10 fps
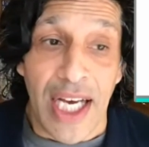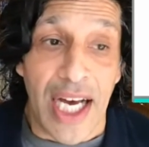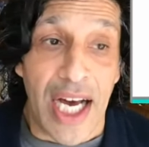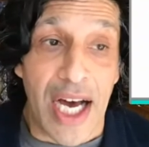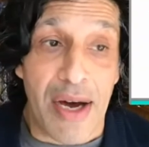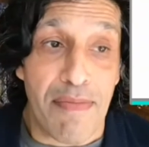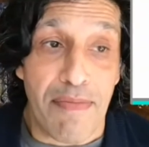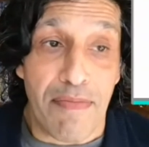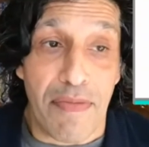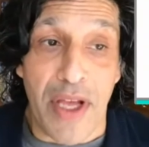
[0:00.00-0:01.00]

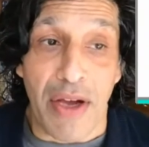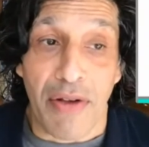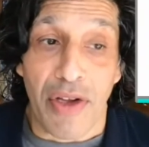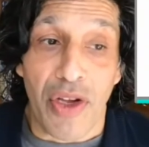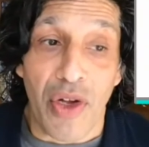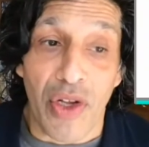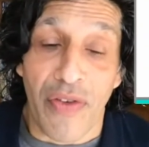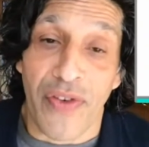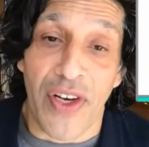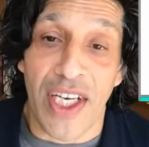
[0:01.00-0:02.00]
You'll
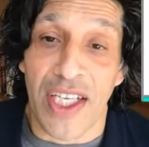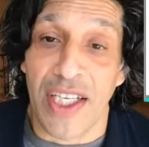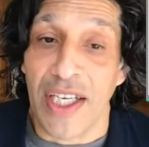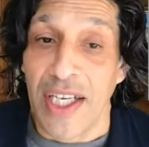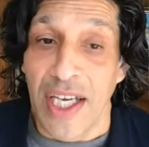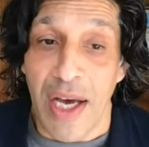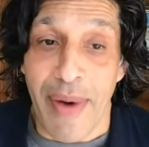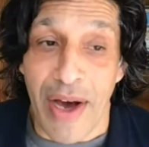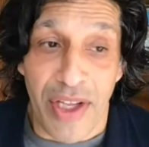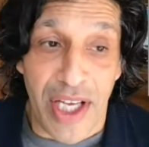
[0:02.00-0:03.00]
have heard
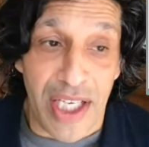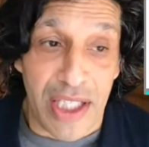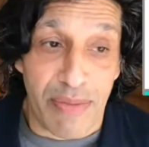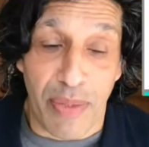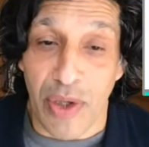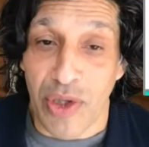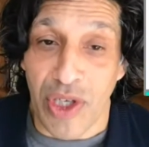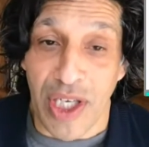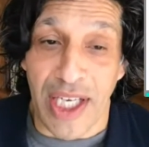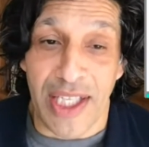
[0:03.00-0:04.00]
about the
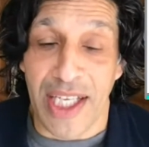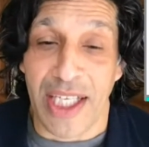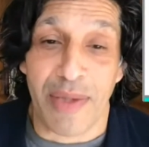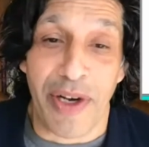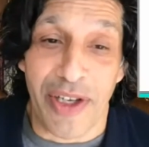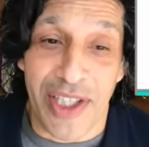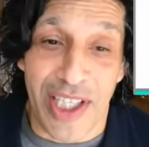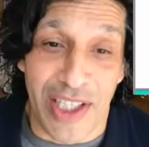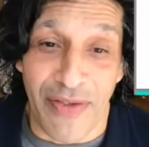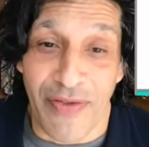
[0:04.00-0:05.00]

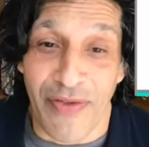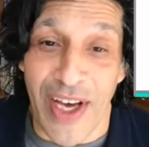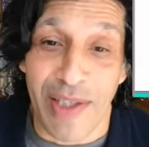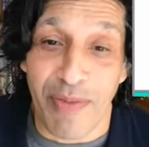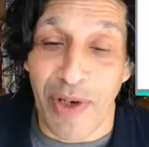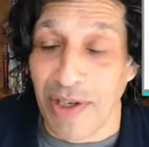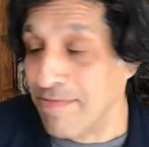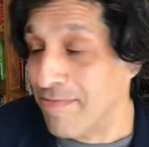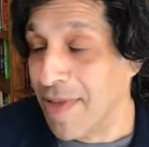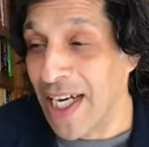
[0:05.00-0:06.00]
experiences of Facebook.
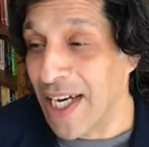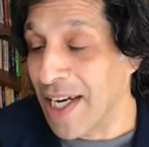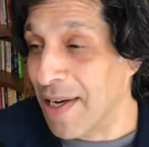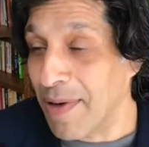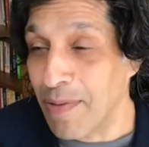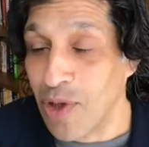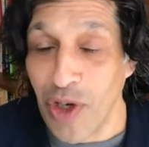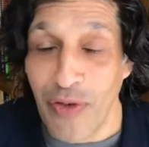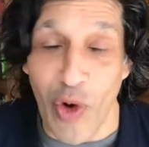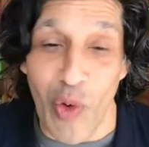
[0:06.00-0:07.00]
I'm sure
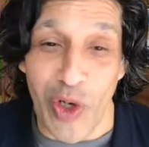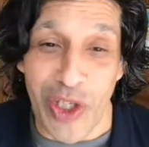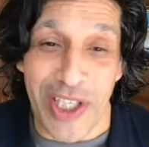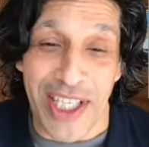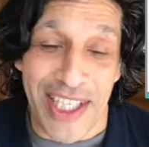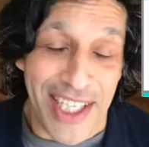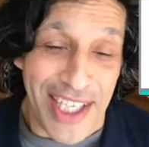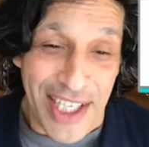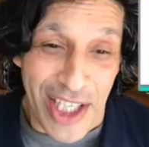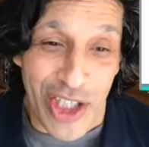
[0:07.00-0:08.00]
you've all watched the
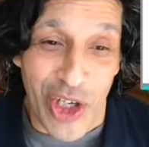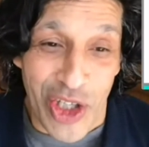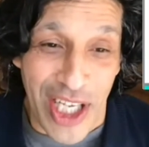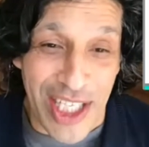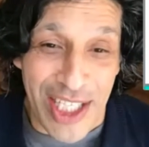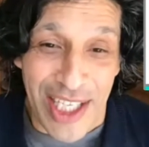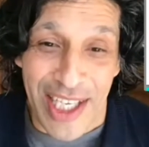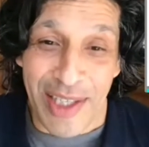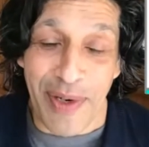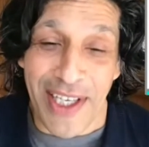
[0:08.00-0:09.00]
social
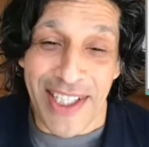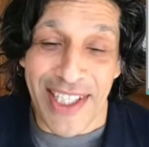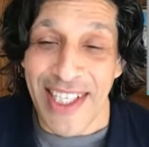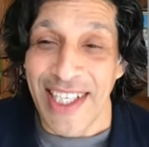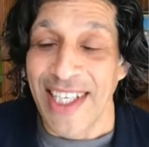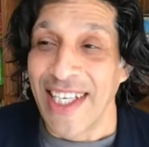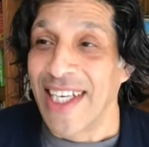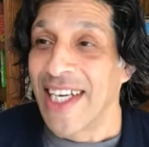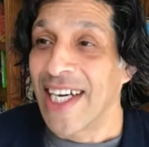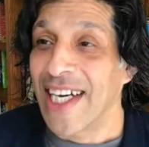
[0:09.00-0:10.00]
enterprise,
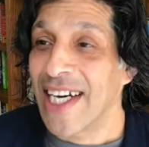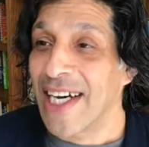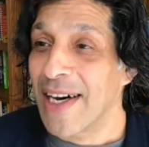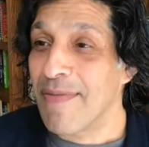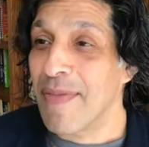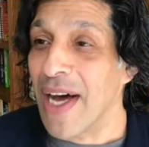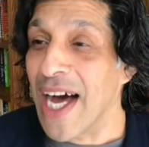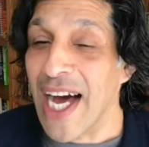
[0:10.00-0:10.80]
and